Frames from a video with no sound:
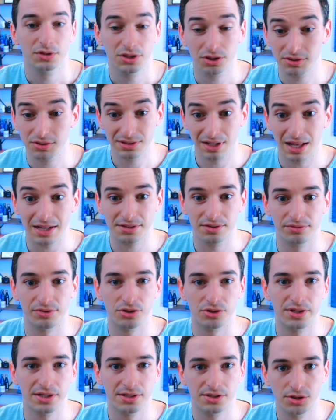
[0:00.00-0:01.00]
So there's lots of
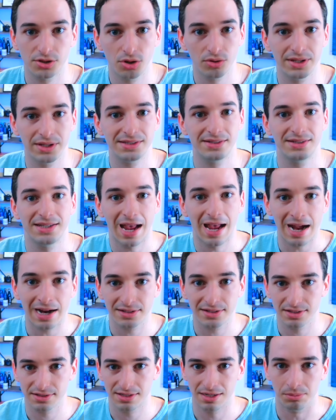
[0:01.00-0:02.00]
uses to these
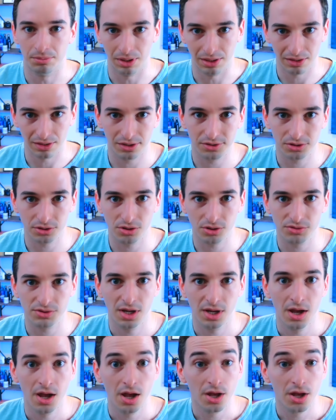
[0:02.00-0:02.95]
tagged template literals.